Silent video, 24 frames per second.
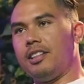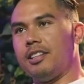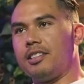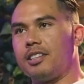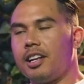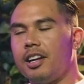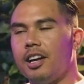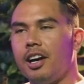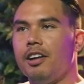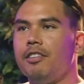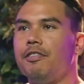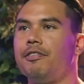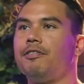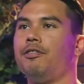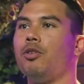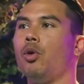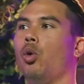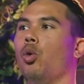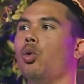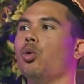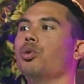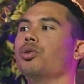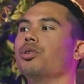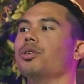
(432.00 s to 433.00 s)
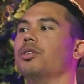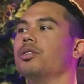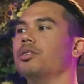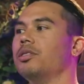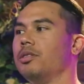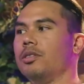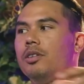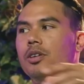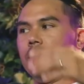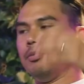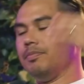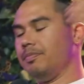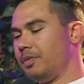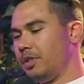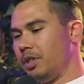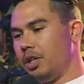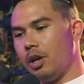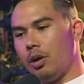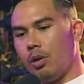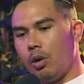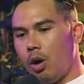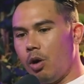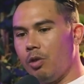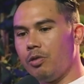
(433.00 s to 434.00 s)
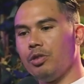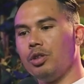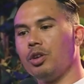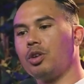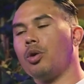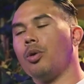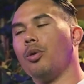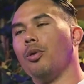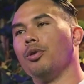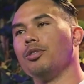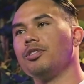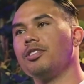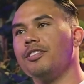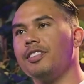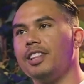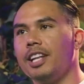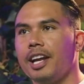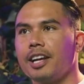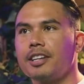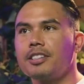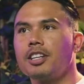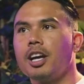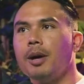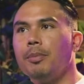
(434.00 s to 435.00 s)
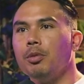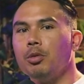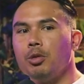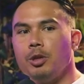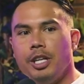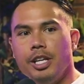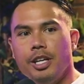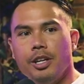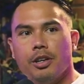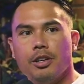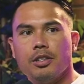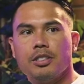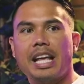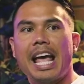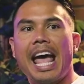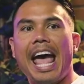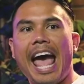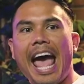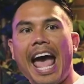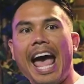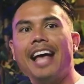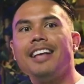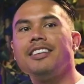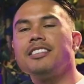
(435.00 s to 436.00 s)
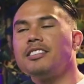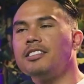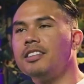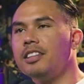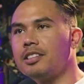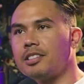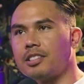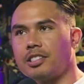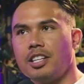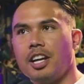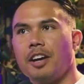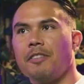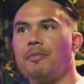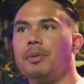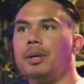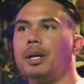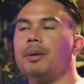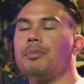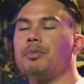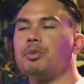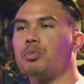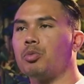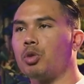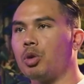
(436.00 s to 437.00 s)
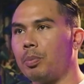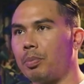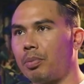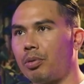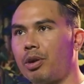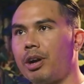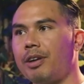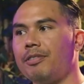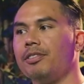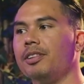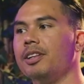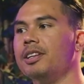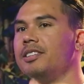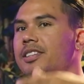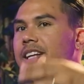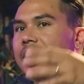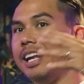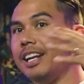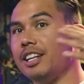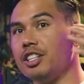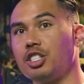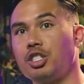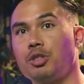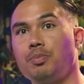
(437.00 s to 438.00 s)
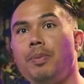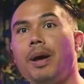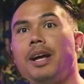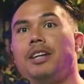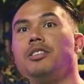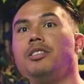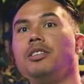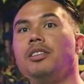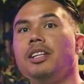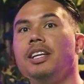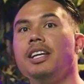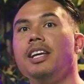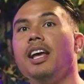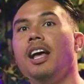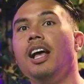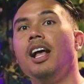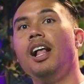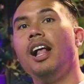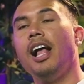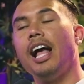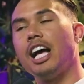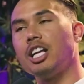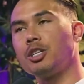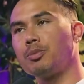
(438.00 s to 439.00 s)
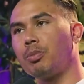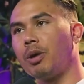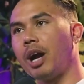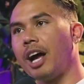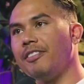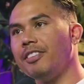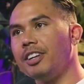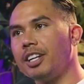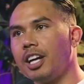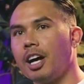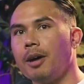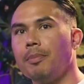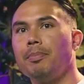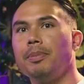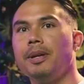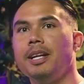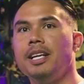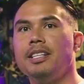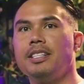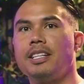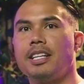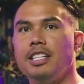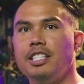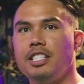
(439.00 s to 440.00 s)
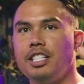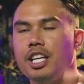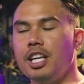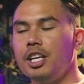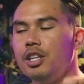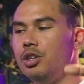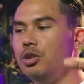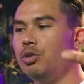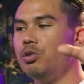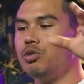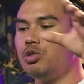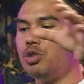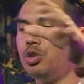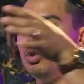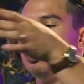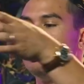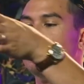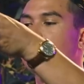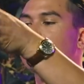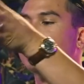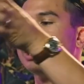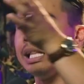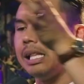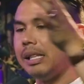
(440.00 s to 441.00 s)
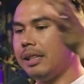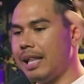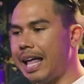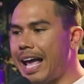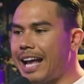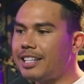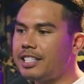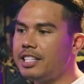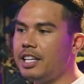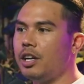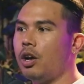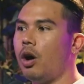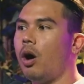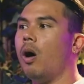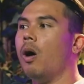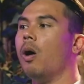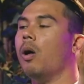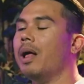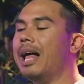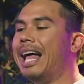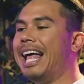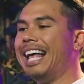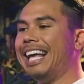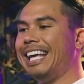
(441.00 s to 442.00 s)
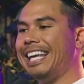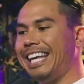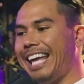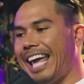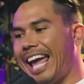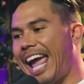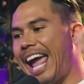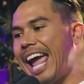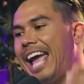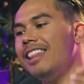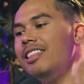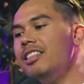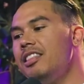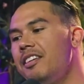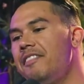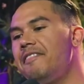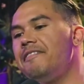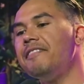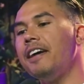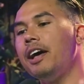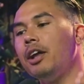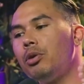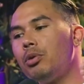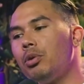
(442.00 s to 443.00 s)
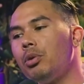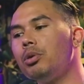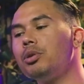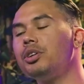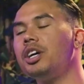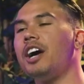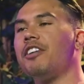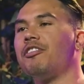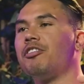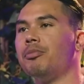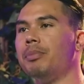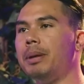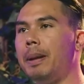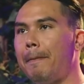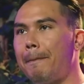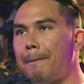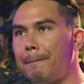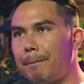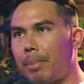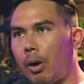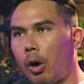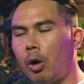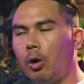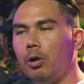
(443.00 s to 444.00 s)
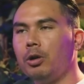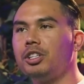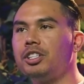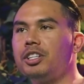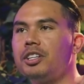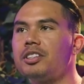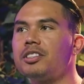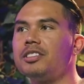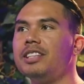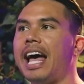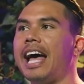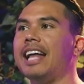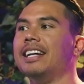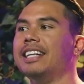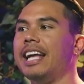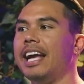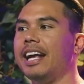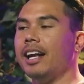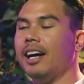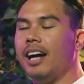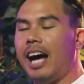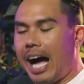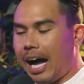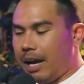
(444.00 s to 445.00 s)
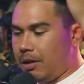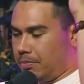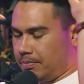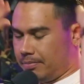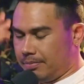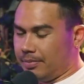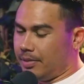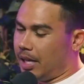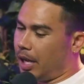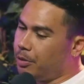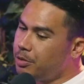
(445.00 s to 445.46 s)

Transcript: I think, that's going to unfold, you know, over the course of the next couple years as this stuff becomes more prevalent, and especially as private companies continue to collect it all. Can the federal government purchase that data? I